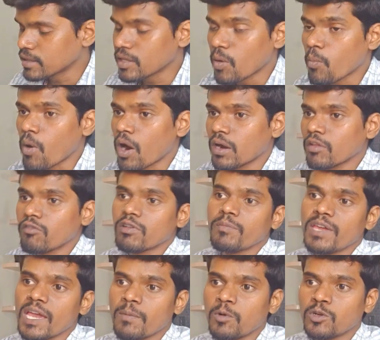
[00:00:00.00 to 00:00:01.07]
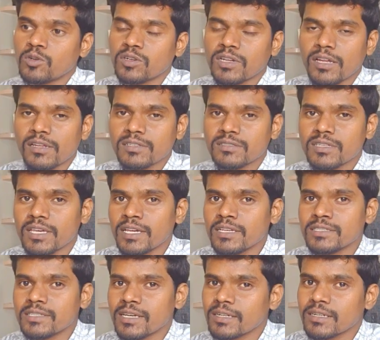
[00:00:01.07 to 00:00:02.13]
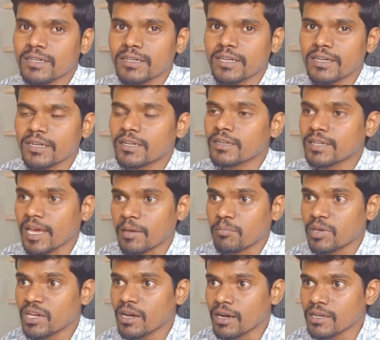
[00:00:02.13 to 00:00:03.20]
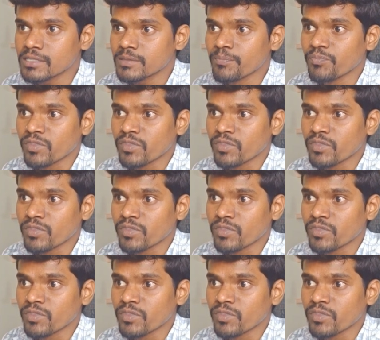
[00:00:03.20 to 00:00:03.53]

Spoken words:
the model will be able to tell us the exact date and time, because